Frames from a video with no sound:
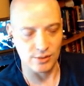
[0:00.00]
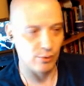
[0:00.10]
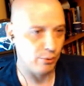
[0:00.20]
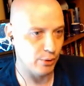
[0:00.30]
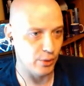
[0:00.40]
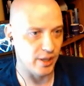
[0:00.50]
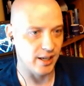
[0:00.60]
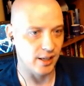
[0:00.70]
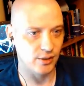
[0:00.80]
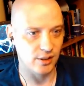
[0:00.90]
just throw
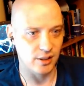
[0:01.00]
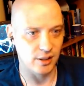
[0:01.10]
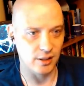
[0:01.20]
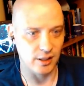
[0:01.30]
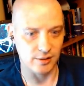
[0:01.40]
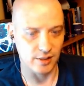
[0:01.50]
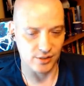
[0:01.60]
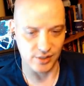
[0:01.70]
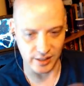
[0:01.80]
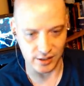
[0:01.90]
that out there
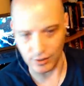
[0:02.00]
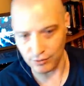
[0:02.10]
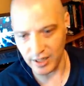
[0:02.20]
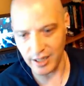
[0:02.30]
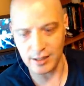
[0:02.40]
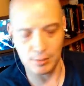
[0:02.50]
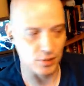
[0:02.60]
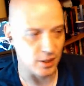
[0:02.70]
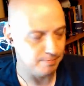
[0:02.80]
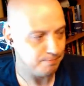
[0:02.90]
and, and say it's a
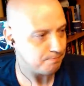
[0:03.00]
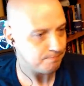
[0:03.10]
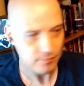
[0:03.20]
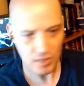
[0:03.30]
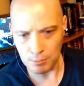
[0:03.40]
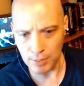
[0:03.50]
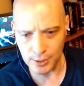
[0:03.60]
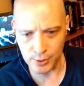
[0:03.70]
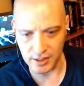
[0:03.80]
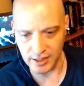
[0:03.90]
fact, but
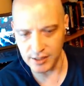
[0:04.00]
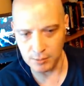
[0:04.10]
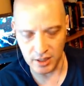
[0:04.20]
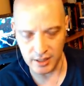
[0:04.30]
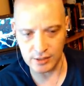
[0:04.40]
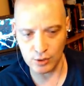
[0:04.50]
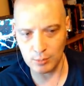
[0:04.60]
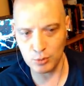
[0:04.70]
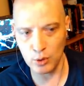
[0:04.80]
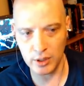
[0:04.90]
Patrick needs money,
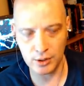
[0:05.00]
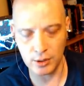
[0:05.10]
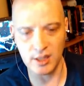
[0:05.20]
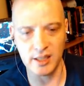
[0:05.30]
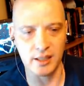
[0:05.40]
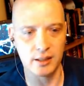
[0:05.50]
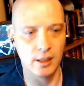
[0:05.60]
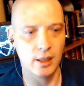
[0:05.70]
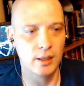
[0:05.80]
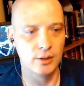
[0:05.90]
so I'm going to
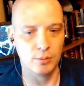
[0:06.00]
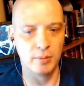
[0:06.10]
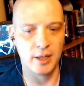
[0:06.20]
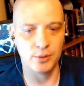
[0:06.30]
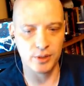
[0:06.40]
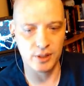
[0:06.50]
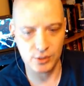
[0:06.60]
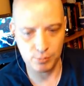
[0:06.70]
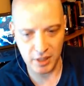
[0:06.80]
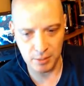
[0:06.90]
link to
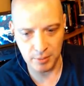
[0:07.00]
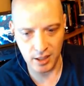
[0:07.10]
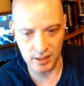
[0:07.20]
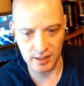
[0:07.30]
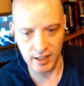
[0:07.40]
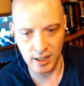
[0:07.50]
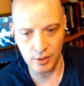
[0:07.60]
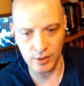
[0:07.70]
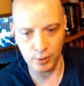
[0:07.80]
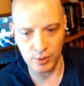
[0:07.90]
Patrick's PayPal
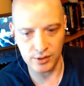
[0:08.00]
account.